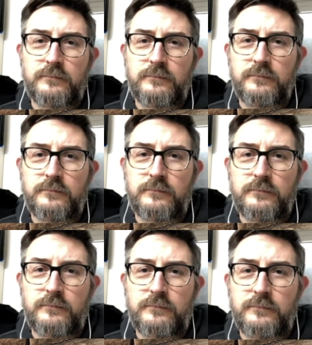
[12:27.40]

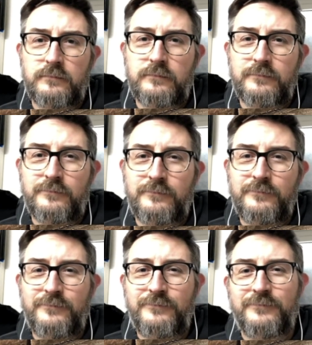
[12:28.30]

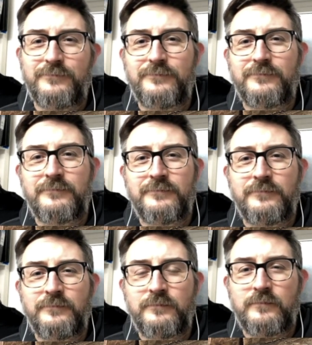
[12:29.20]

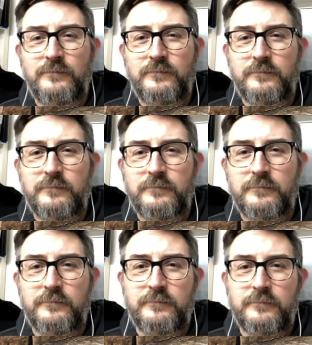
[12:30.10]

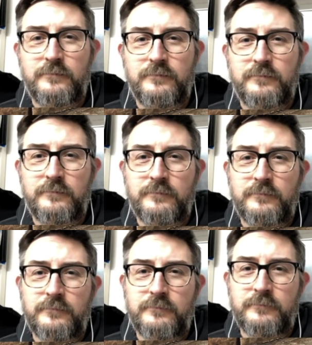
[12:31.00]
(silent)